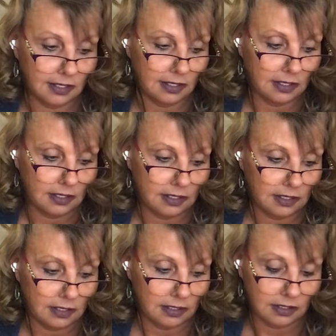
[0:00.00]

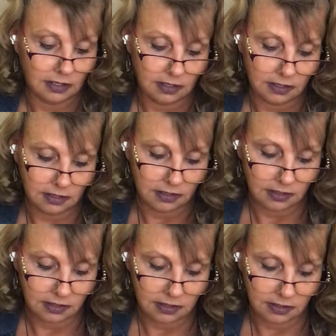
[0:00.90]

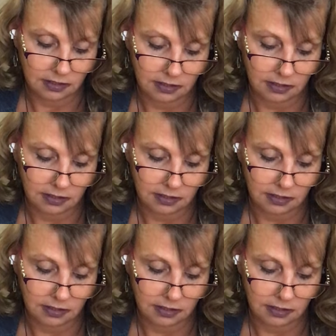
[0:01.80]
Nothing is said.